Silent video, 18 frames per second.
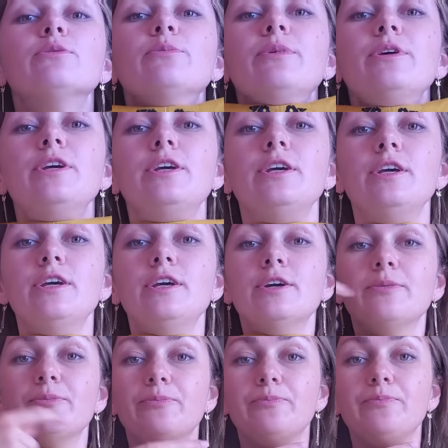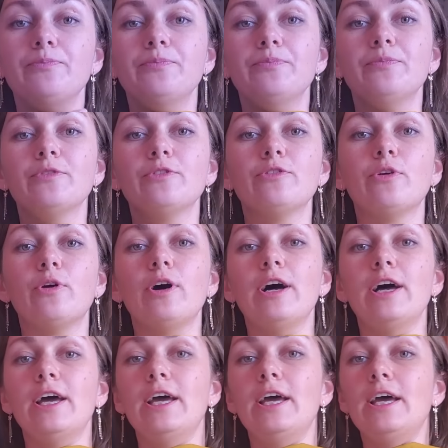be
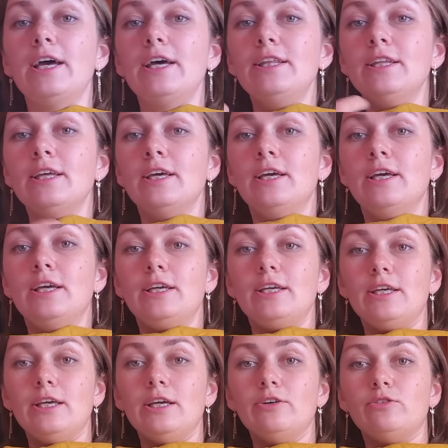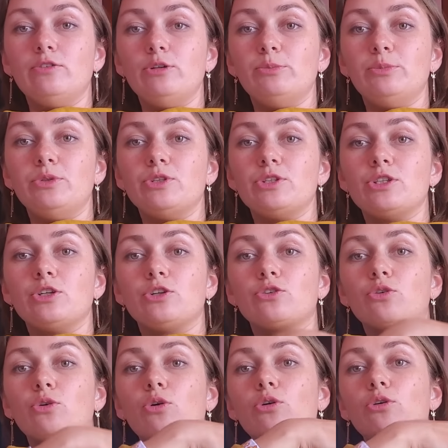forehead. Here will be the
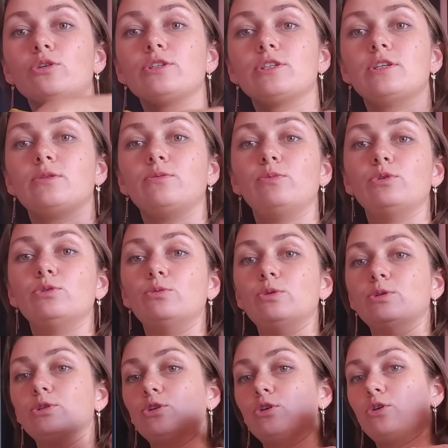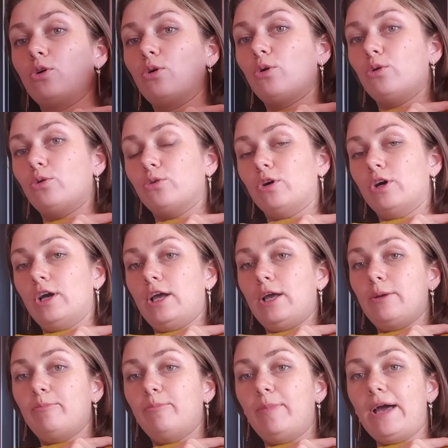rows that will go
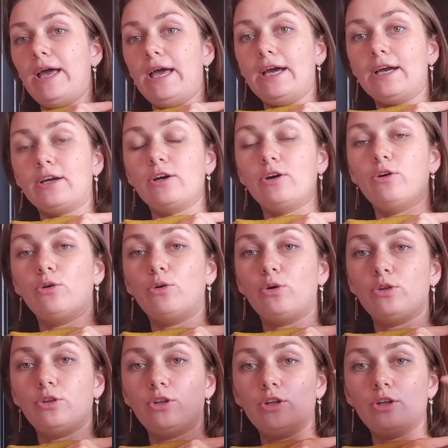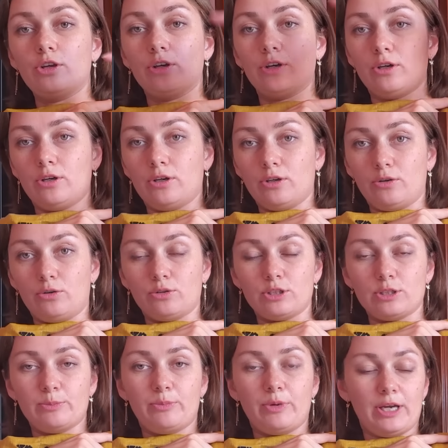back on
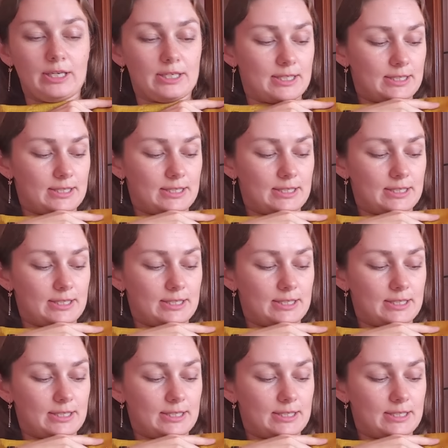the back